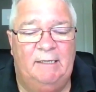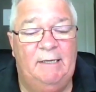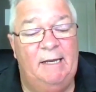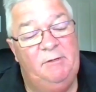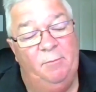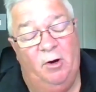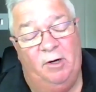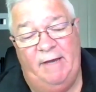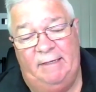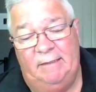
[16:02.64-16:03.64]
bigger and you
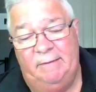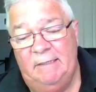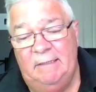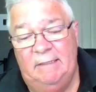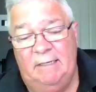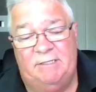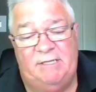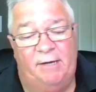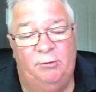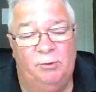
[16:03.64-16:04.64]
might have had a, a
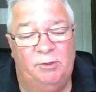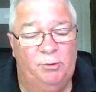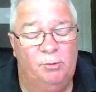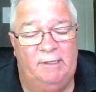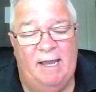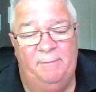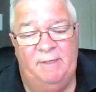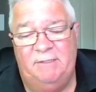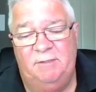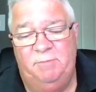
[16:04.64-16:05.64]
son or a daughter
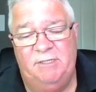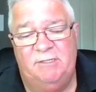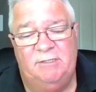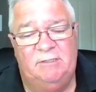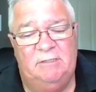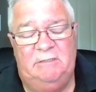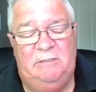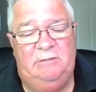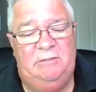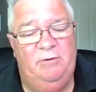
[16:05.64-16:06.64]
come into the business,
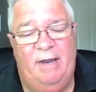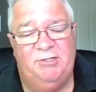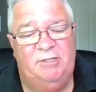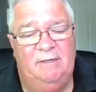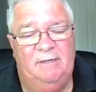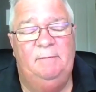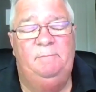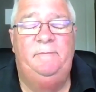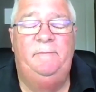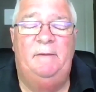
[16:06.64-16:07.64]
you, you actually need
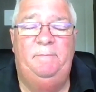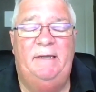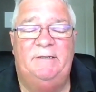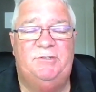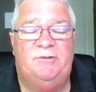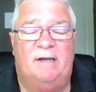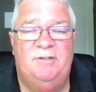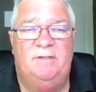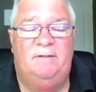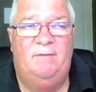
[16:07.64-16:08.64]
a, a better
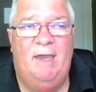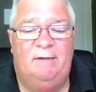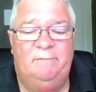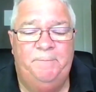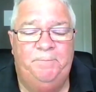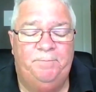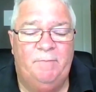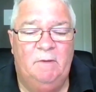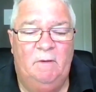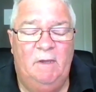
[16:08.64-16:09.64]
structure than that.
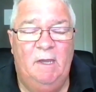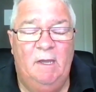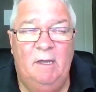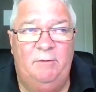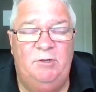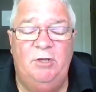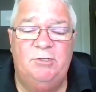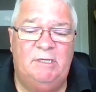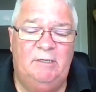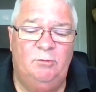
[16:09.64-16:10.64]
And
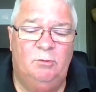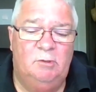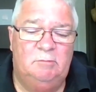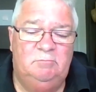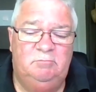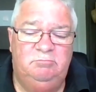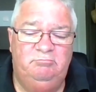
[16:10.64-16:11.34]
using your